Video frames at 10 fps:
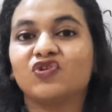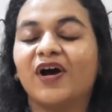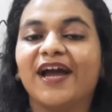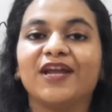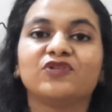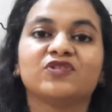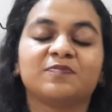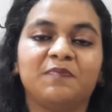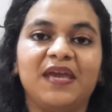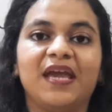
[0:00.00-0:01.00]
Try to
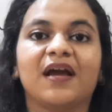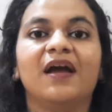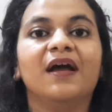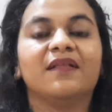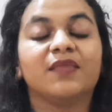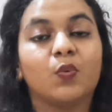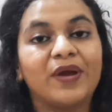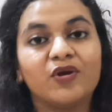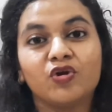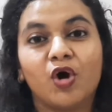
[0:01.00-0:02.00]
speak the
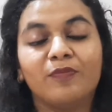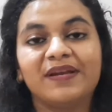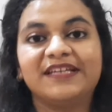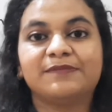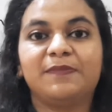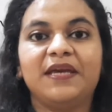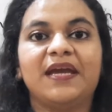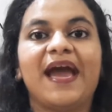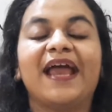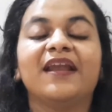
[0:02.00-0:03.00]
way you normally speak,
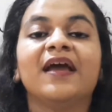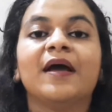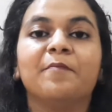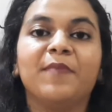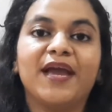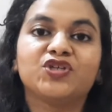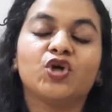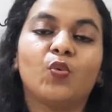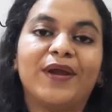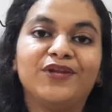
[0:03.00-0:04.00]
and make
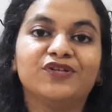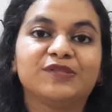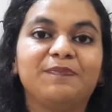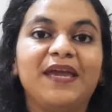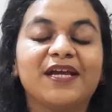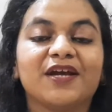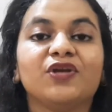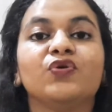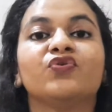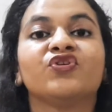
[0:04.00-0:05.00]
sure when you speak,
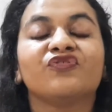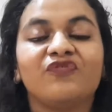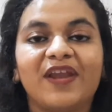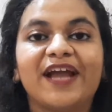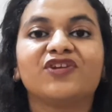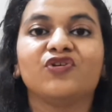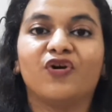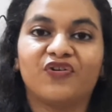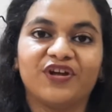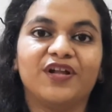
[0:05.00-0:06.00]
you reflect
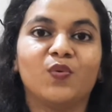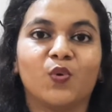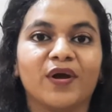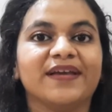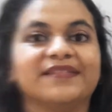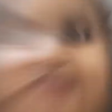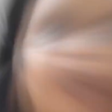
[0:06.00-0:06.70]
your real voice.